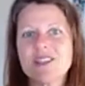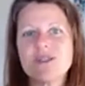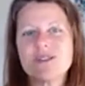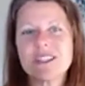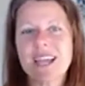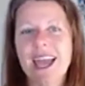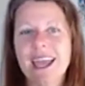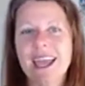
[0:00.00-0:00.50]

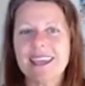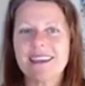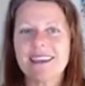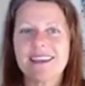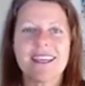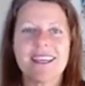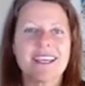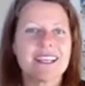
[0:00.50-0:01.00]

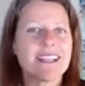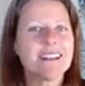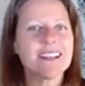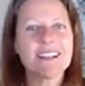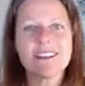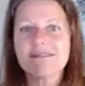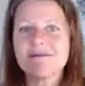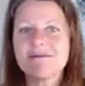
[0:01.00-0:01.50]
take
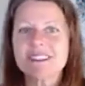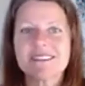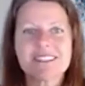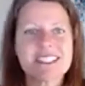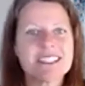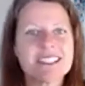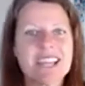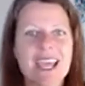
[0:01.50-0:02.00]
little
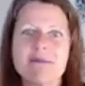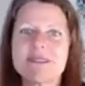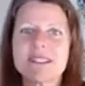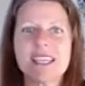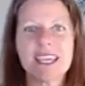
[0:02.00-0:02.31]
steps